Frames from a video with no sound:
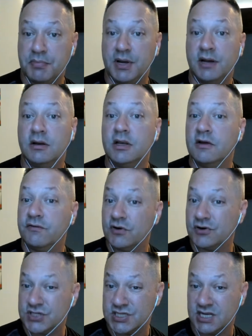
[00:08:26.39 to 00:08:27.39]
but if
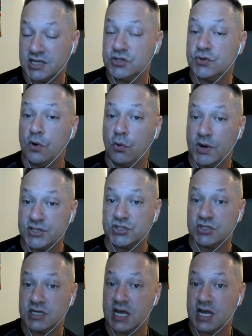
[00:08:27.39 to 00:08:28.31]
you're sticking to a Western